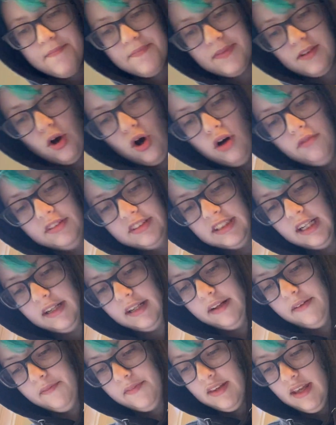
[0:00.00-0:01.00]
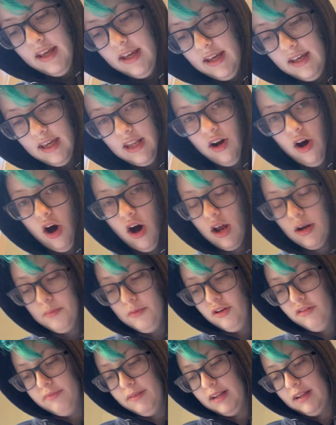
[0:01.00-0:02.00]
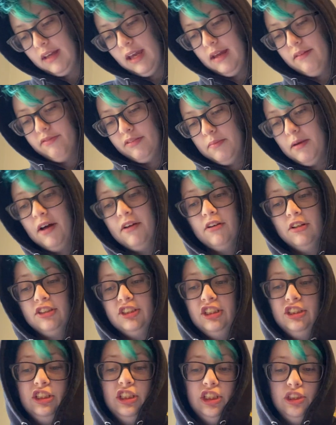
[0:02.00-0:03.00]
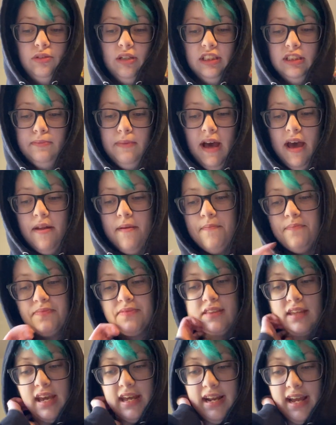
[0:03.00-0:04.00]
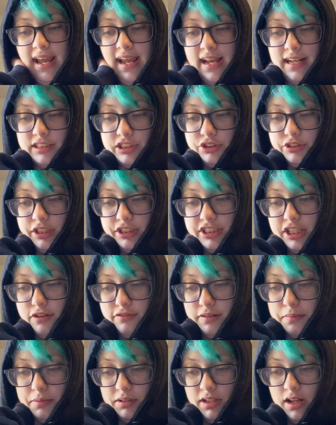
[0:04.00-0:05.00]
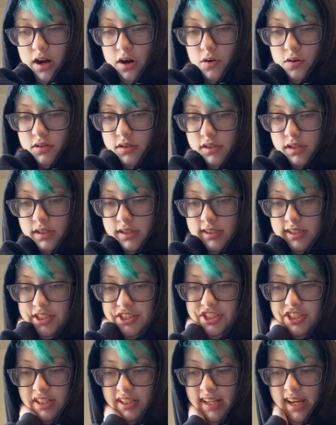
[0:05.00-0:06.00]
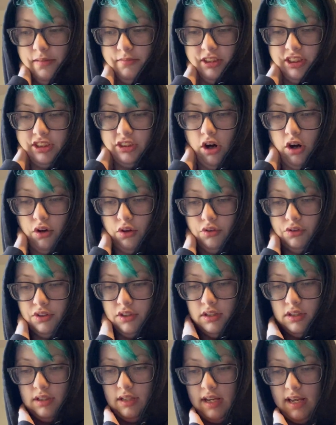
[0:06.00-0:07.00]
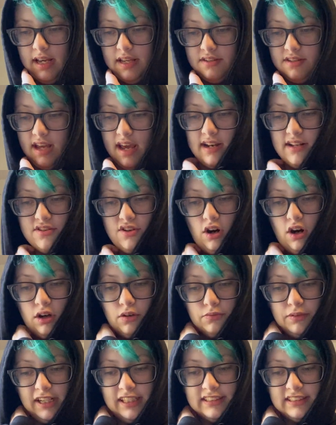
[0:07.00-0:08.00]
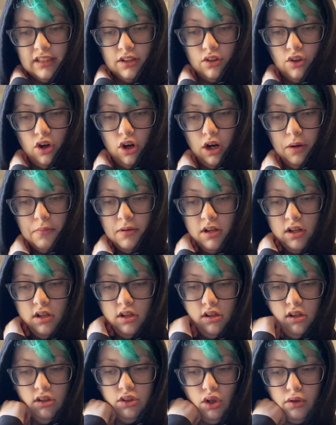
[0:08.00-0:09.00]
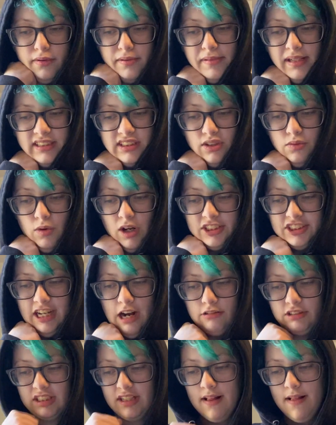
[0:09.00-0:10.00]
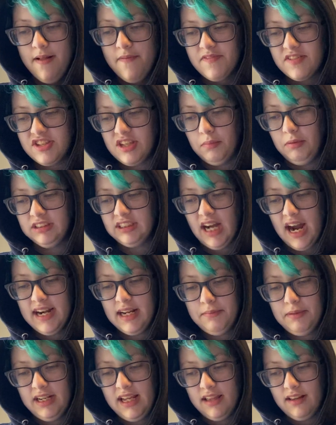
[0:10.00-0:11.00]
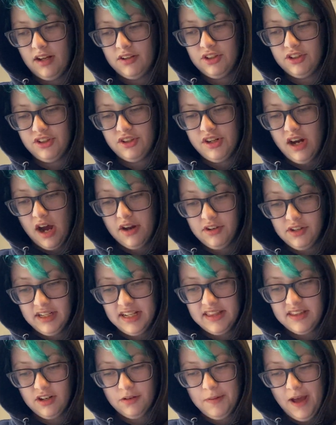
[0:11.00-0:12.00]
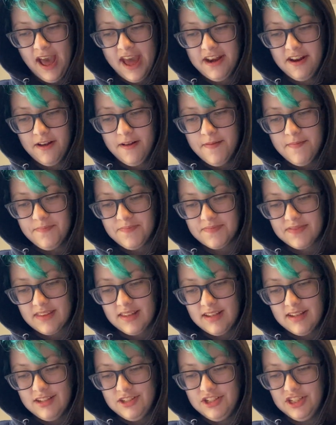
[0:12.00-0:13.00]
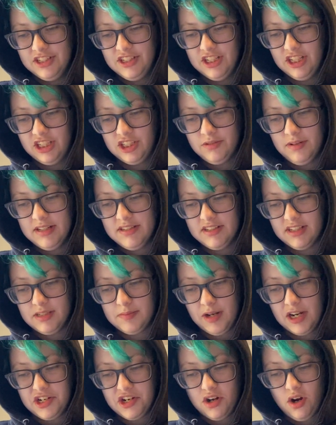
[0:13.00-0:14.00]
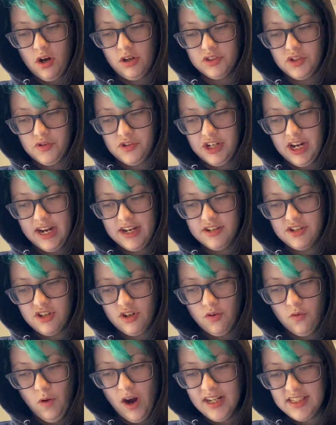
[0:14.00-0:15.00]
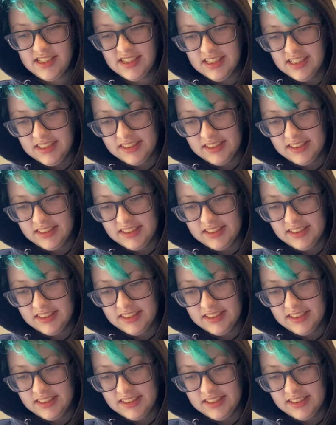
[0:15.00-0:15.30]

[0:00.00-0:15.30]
All of a sudden, an odd movement came from under Shi Qingxuan's bed, and a hand stretched out from below. Shilian was startled, and his heart raced in alarm. "Lord Windmaster, watch out! Someone's hiding underneath your bed!" Shi Qingxuan's expression also changed. "What?"